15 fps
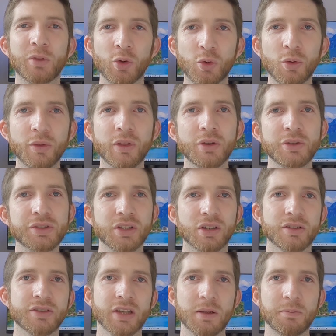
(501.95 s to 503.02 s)
all those
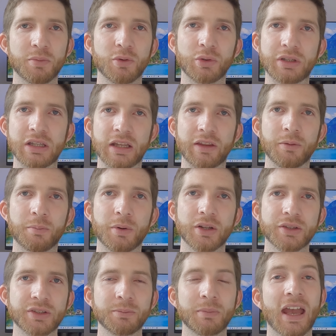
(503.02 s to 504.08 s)
stocks I bought near the
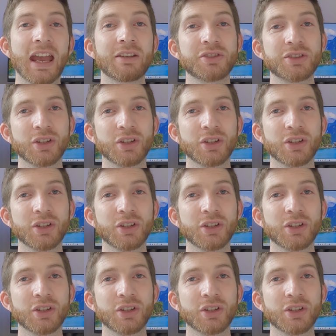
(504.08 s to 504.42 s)
bottom have